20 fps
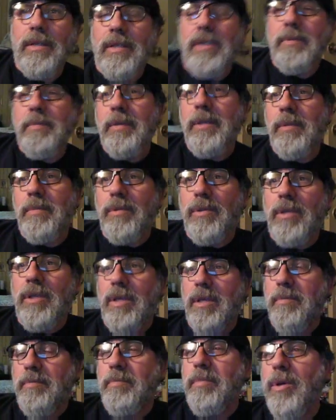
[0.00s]
These people
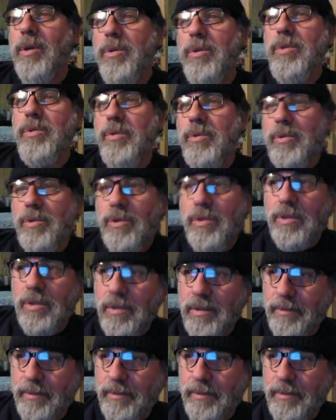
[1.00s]
that imposed,